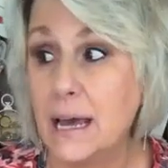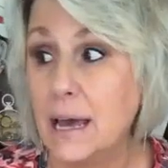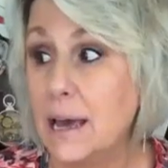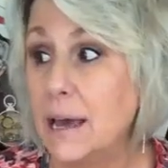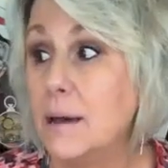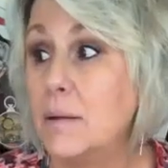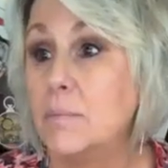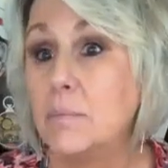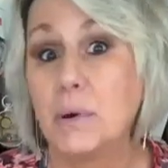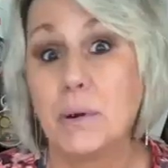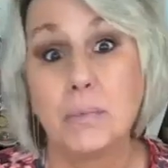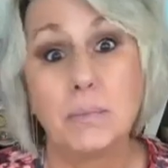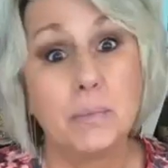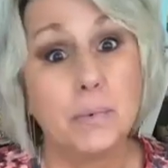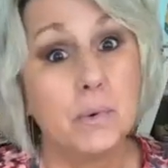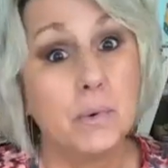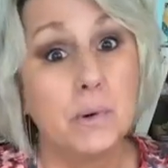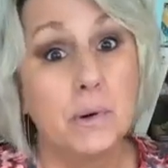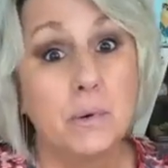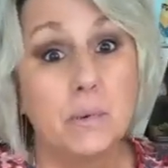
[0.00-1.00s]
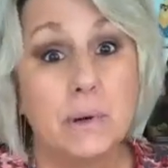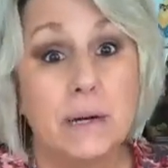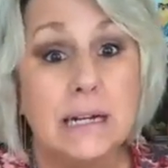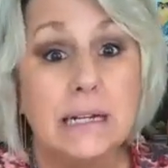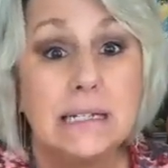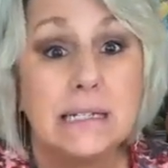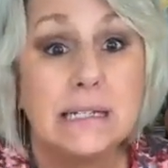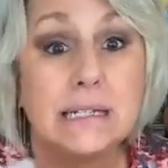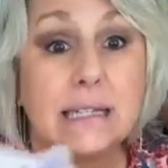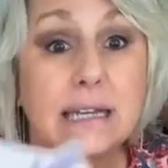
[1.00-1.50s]
the time, but boy,
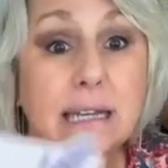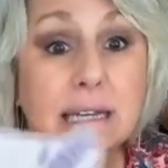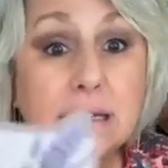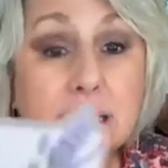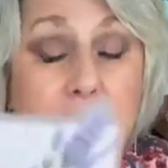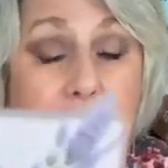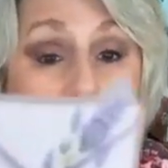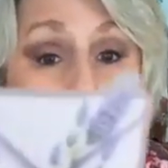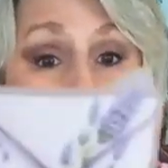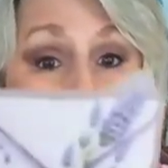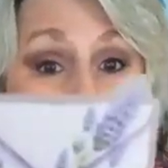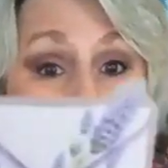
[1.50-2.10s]
when it zings